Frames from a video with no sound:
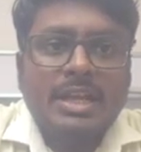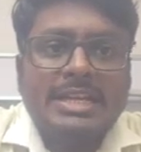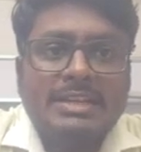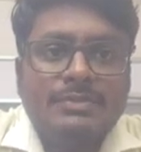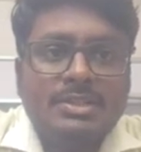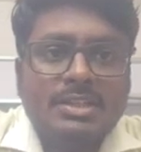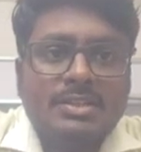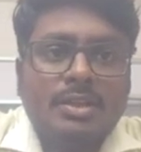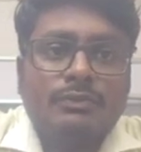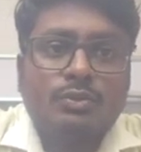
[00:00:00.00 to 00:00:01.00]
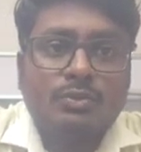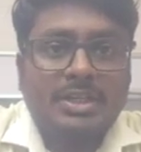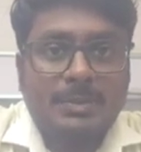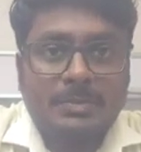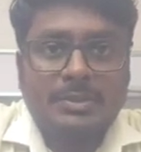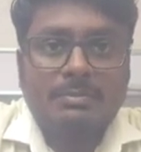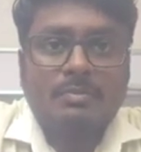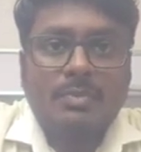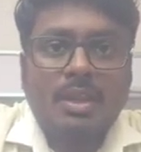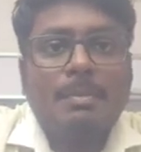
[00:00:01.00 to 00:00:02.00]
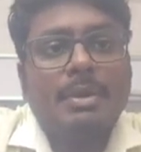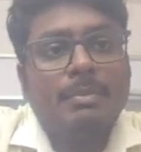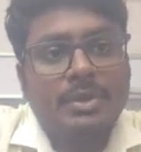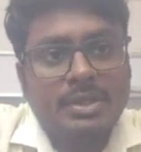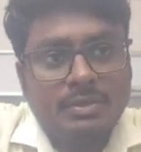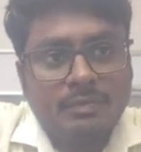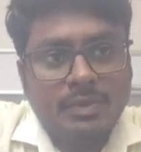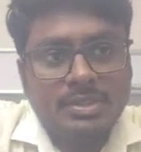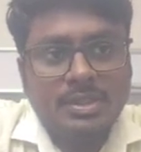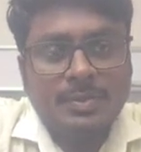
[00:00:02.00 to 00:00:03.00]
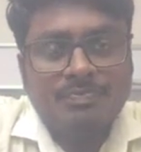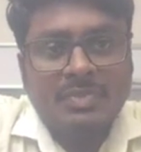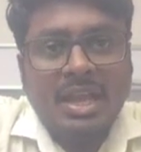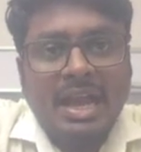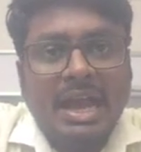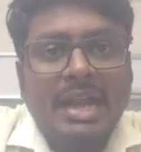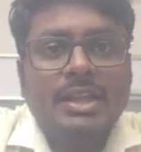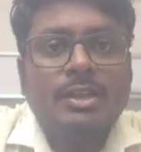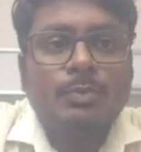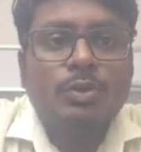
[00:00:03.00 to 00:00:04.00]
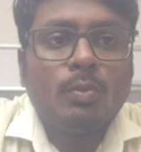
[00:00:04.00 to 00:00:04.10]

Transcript: Interfacing is of two types: memory interfacing and input-output